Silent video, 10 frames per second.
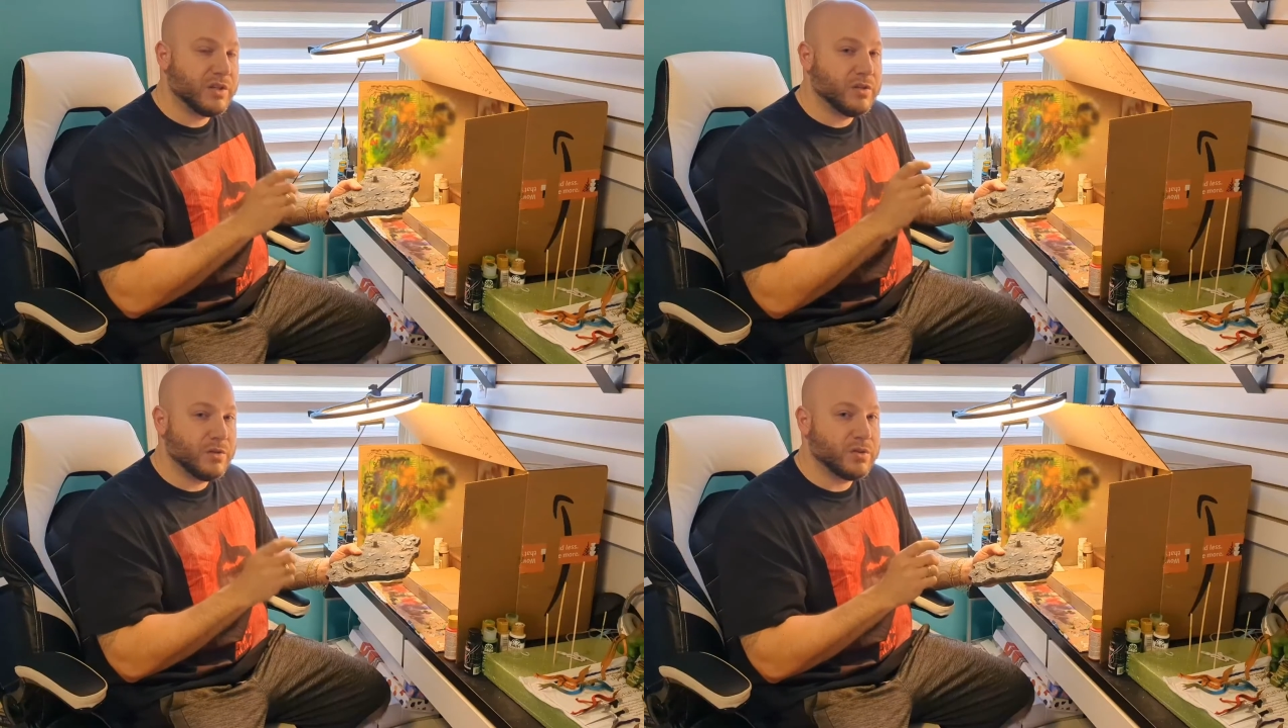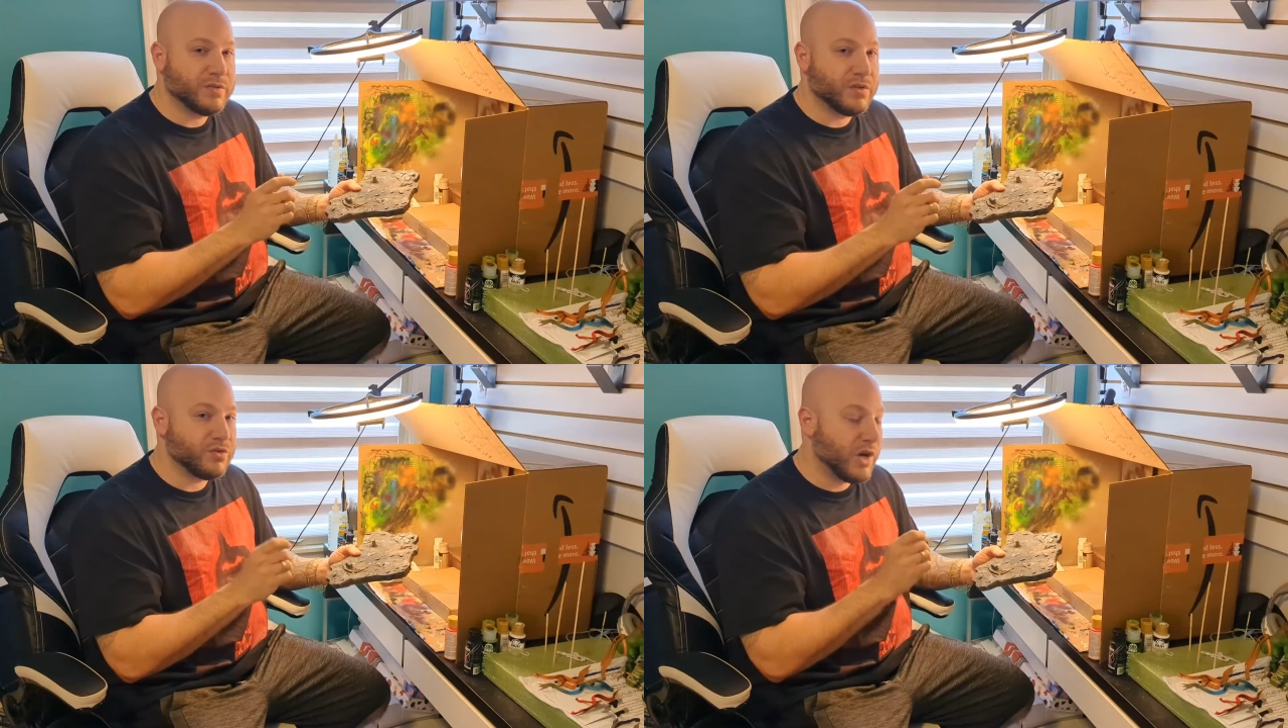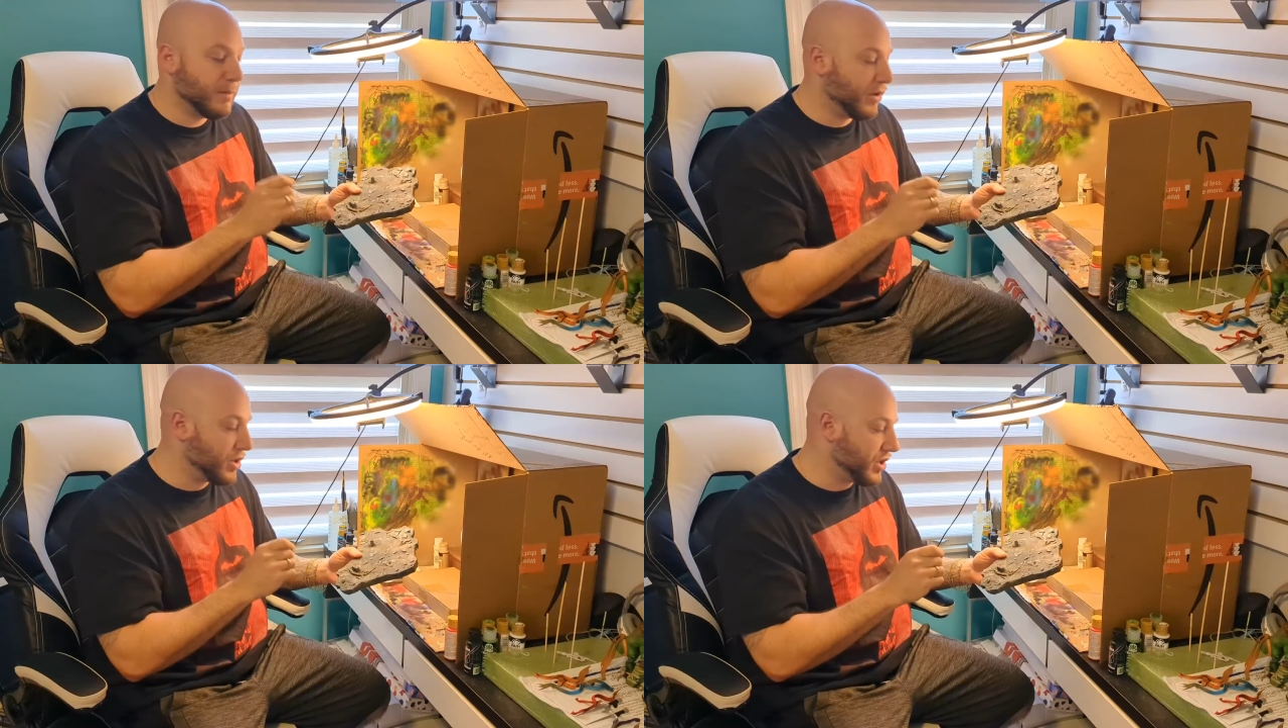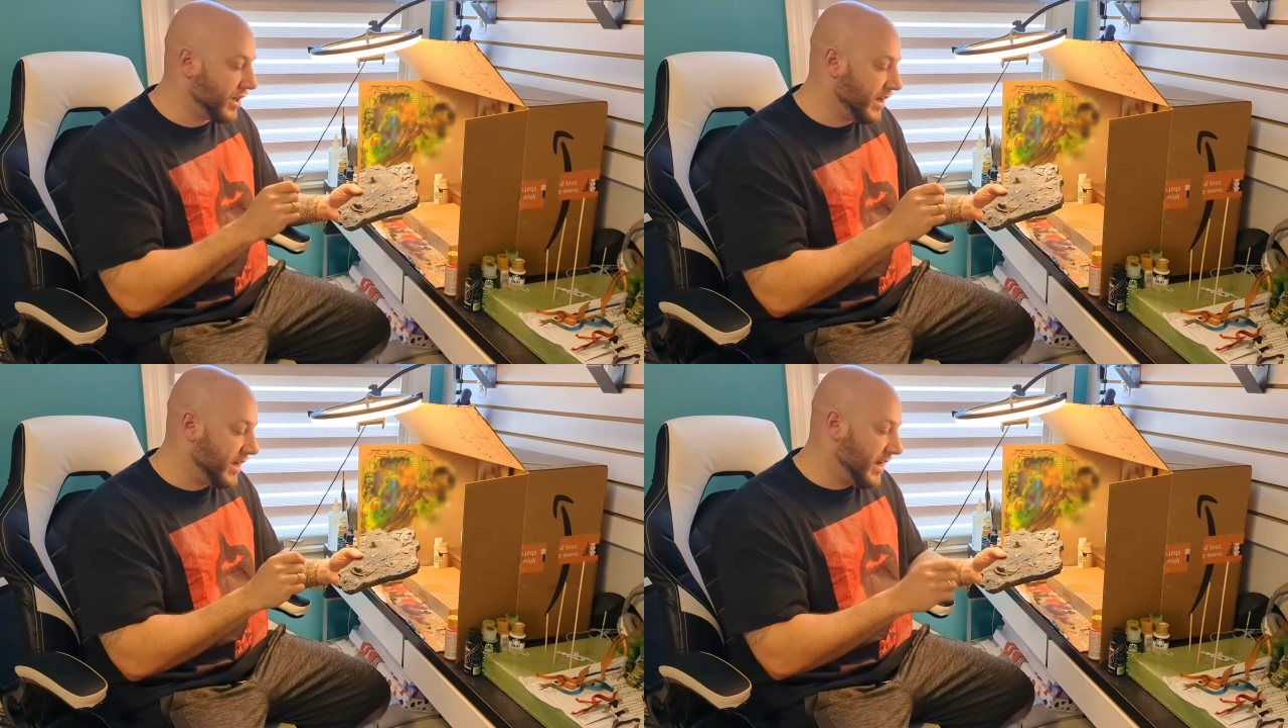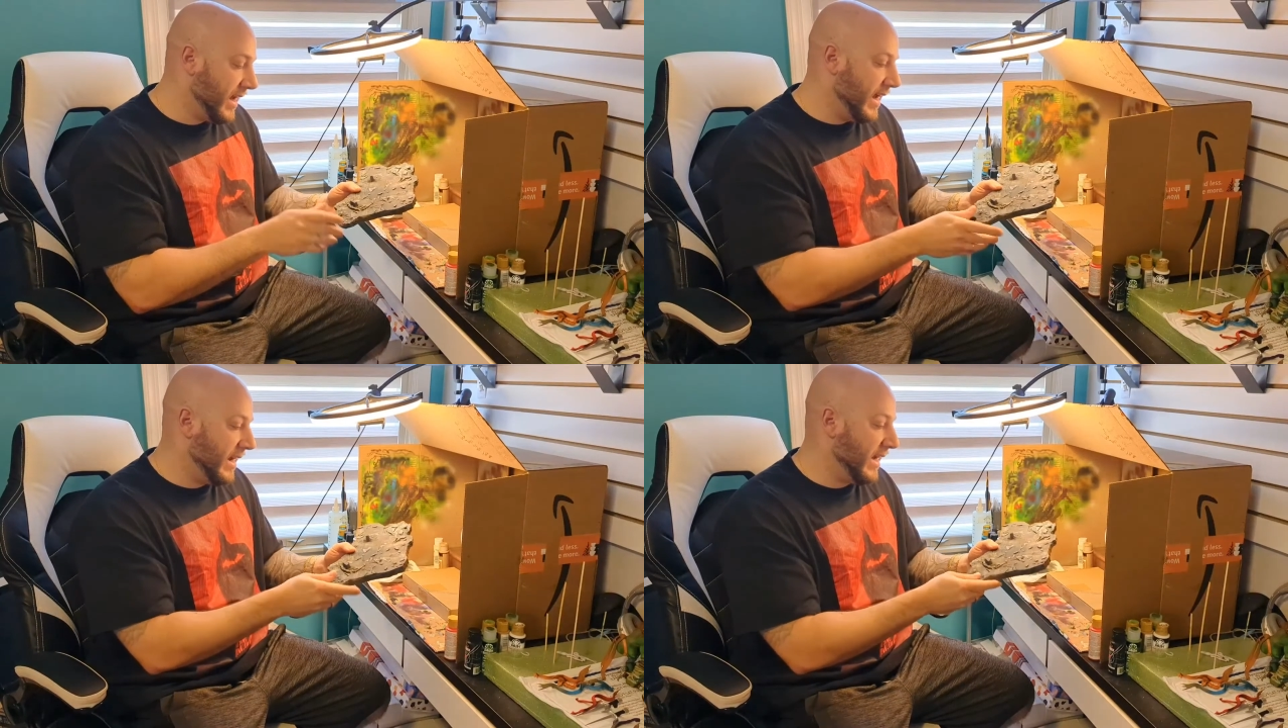used for dry brushing
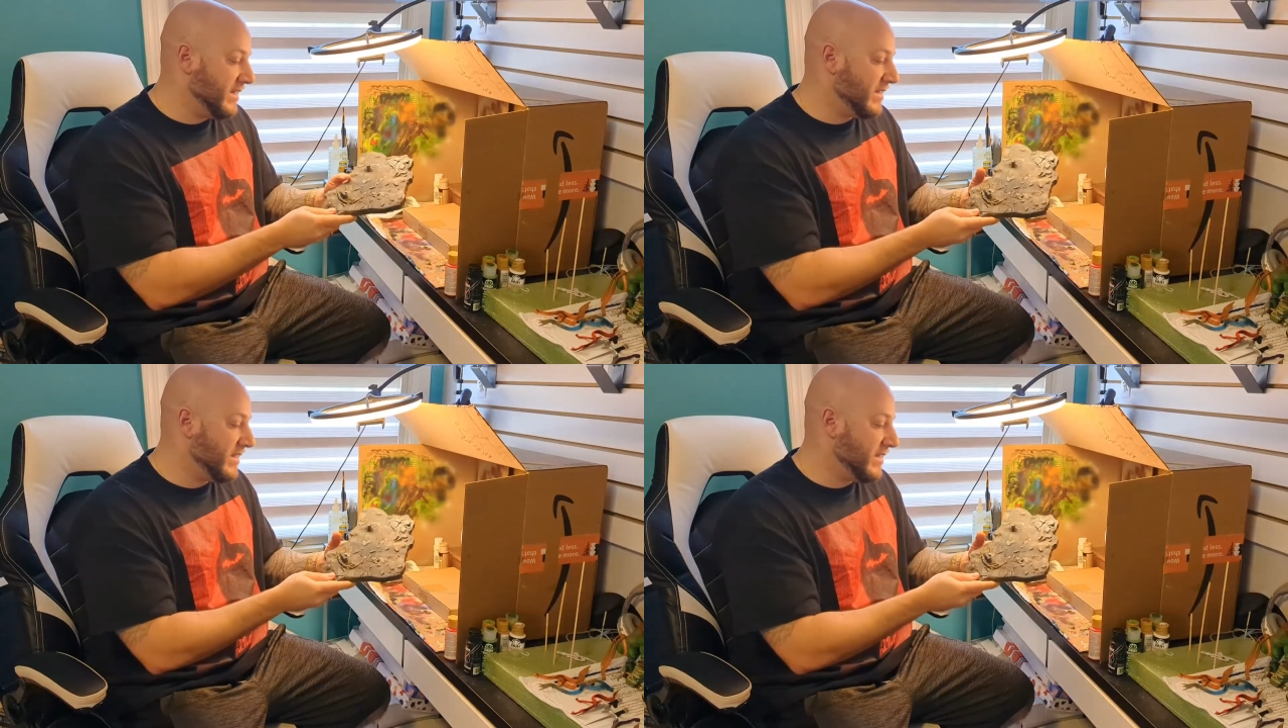and I